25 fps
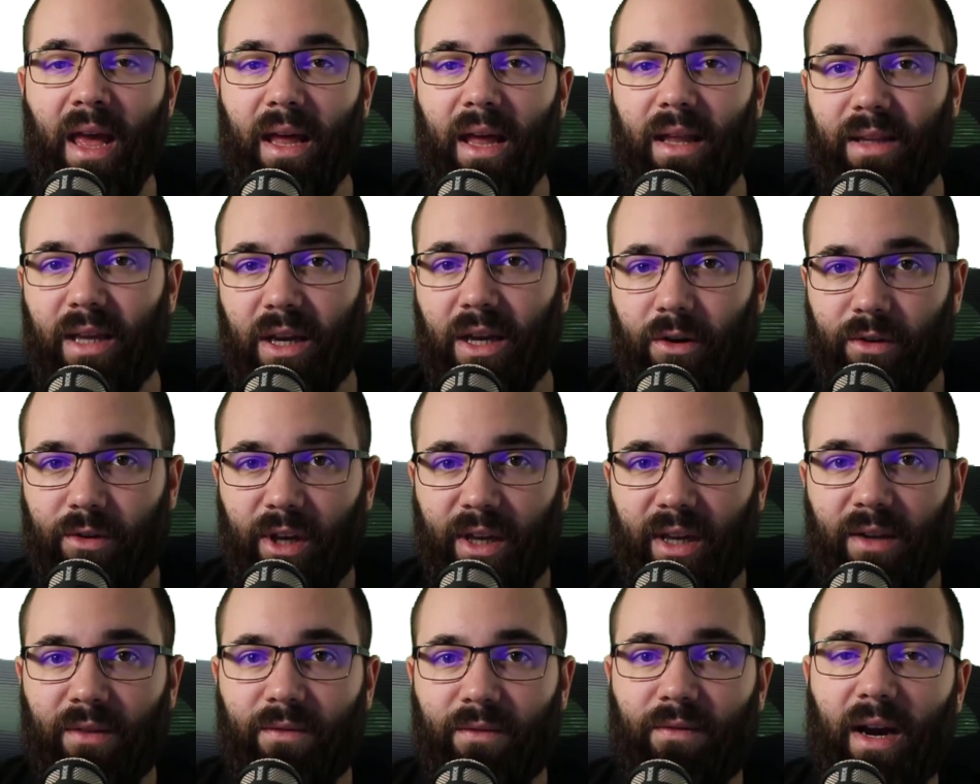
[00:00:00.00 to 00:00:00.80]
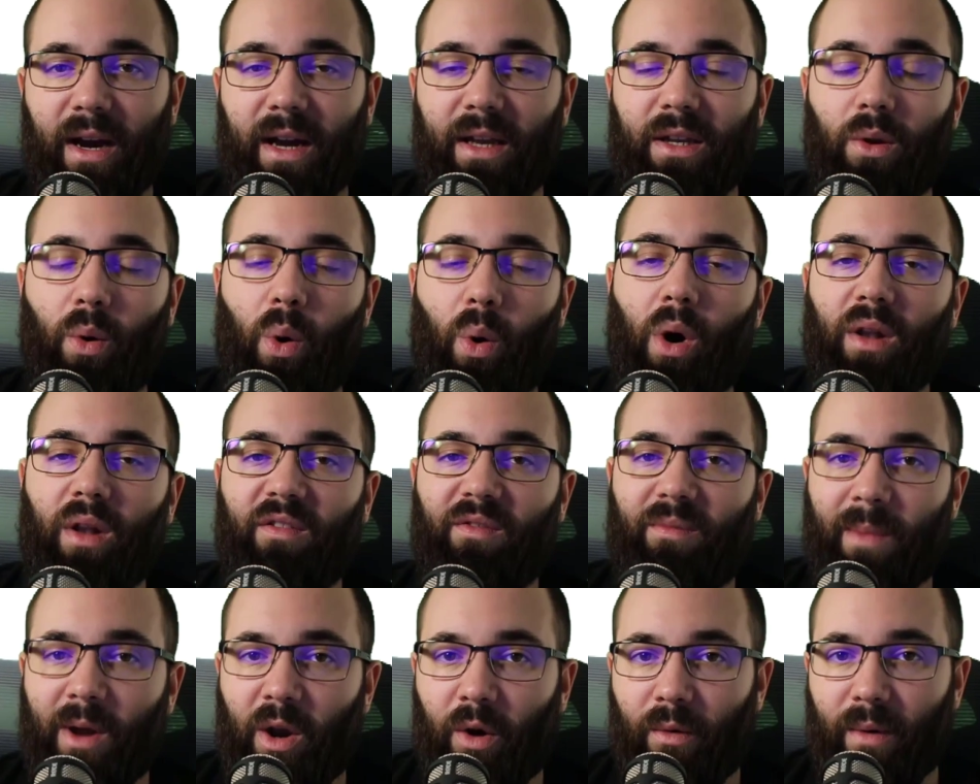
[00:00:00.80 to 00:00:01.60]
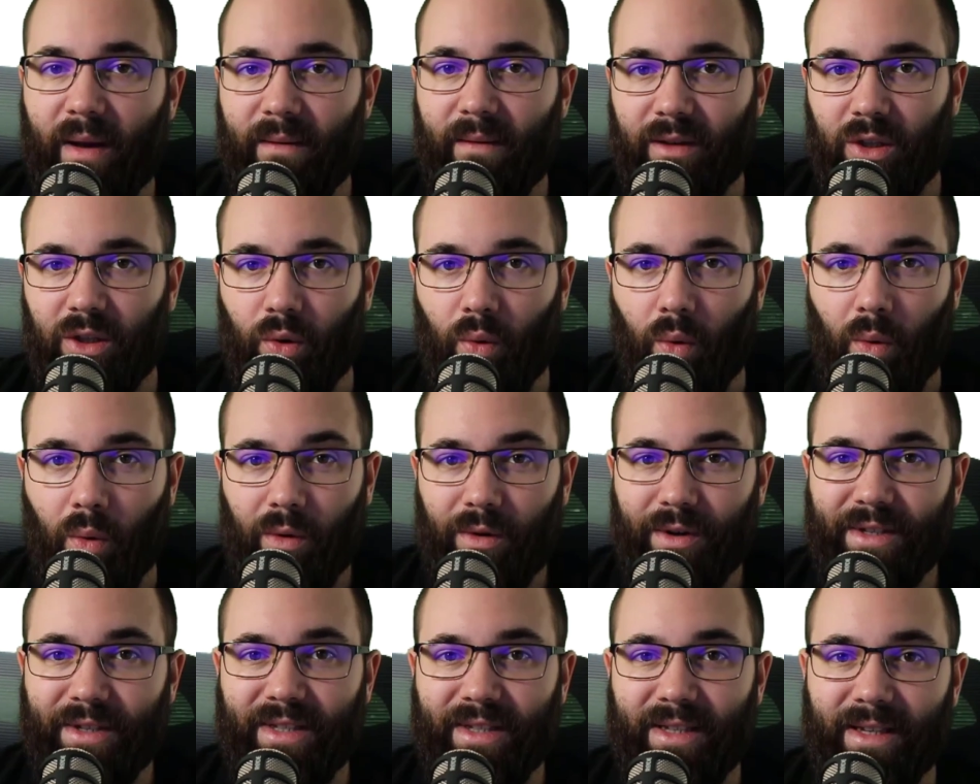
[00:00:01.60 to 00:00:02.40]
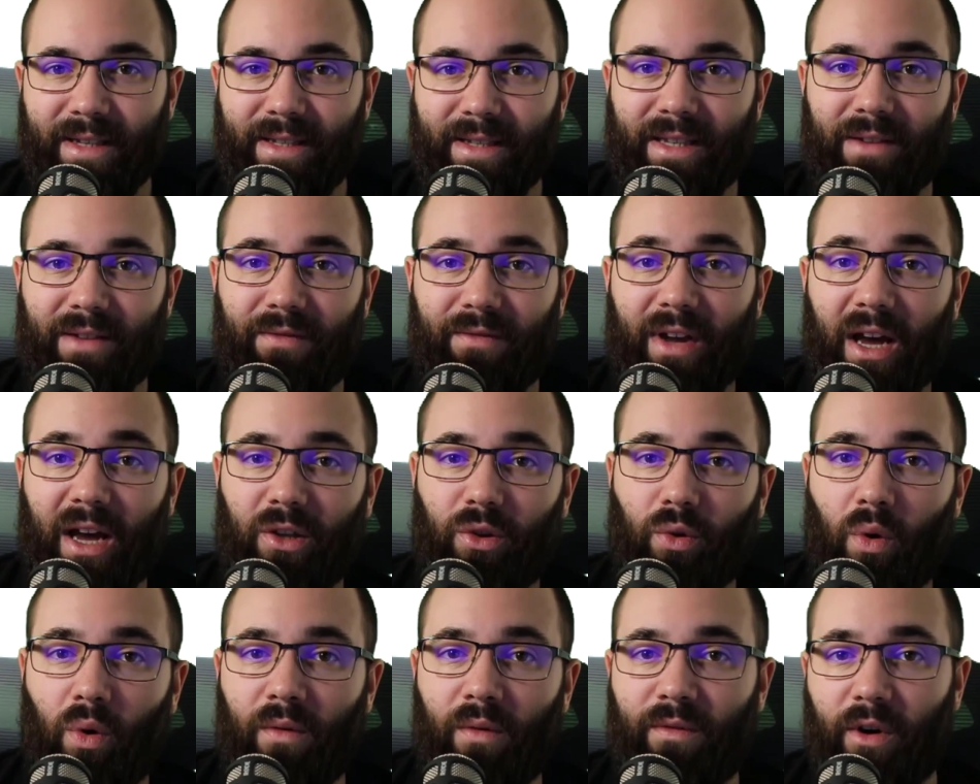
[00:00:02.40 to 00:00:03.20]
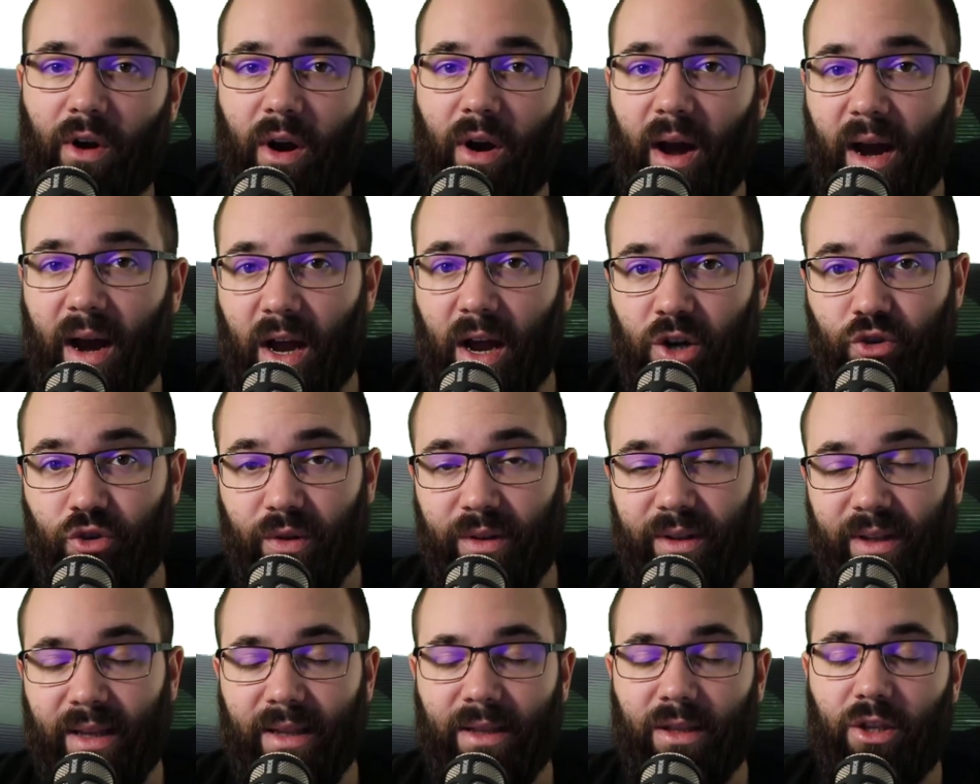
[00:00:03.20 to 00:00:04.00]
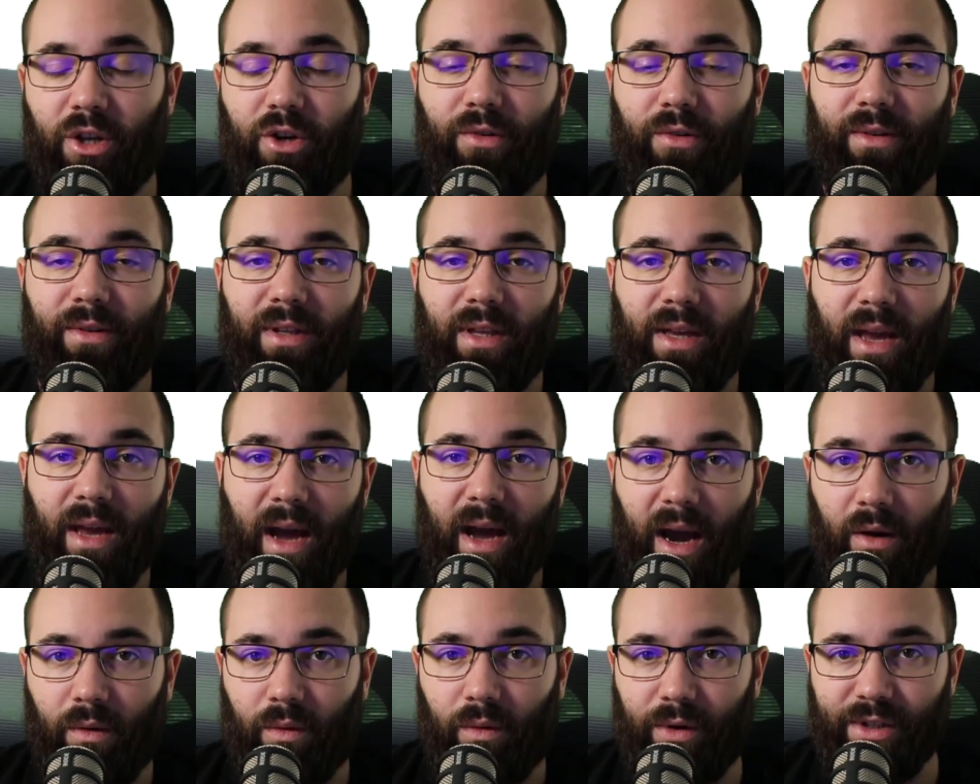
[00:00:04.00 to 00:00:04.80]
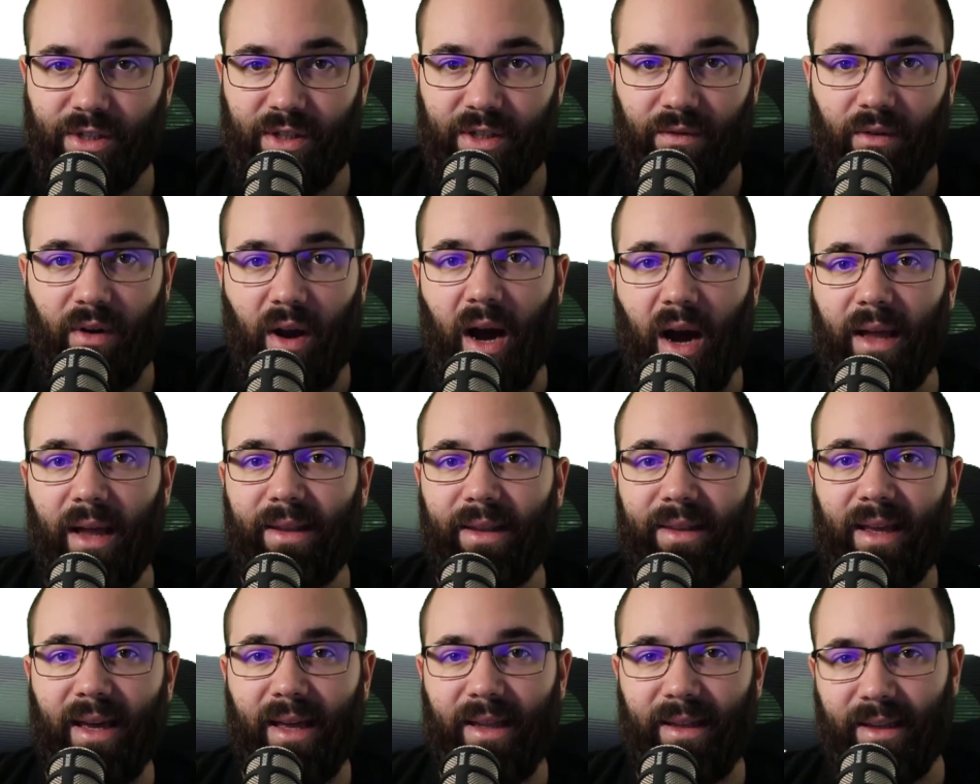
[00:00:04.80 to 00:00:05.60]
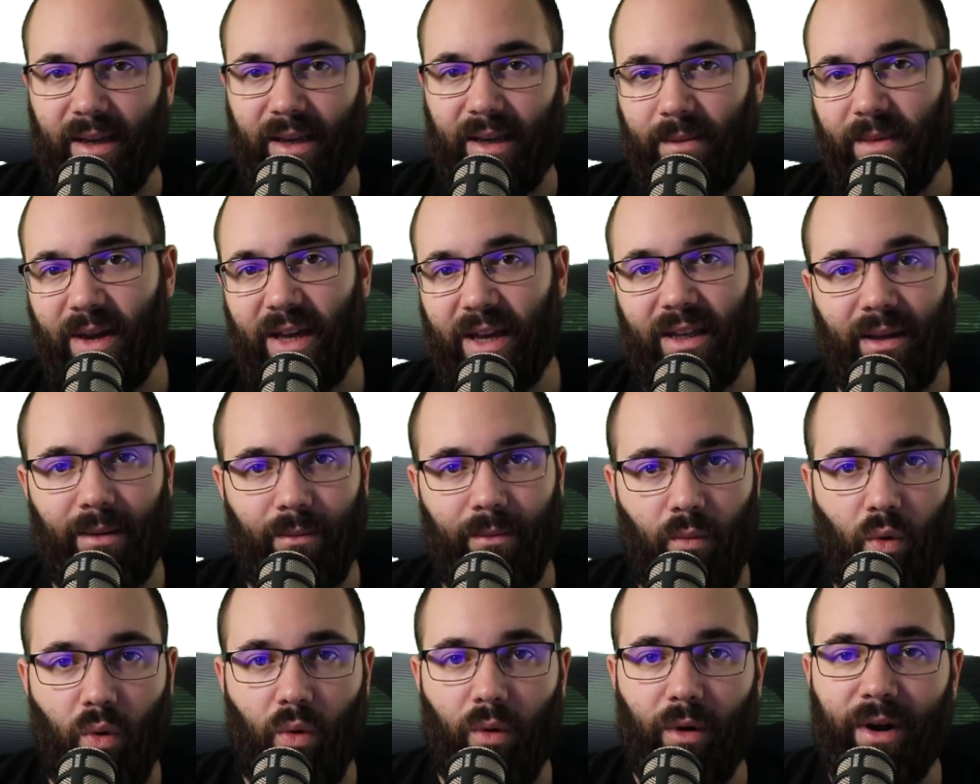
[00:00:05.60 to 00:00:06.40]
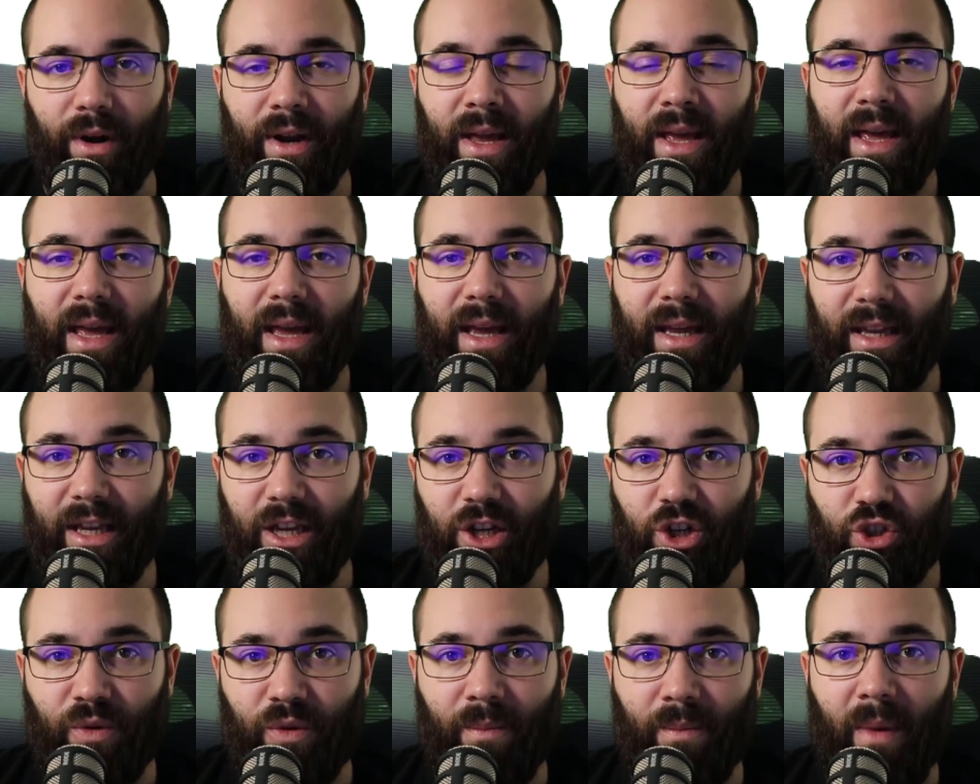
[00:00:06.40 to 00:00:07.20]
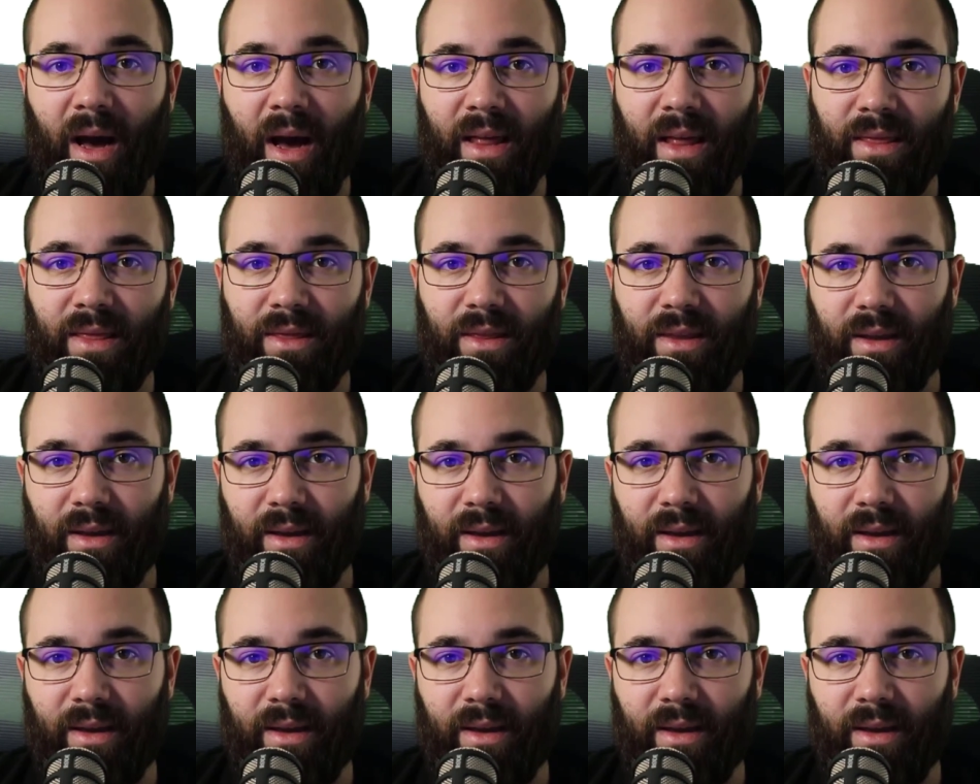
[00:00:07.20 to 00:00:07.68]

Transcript: There you can find all of my Revit courses. I've got over 130 hours of content, and I'm adding more each month.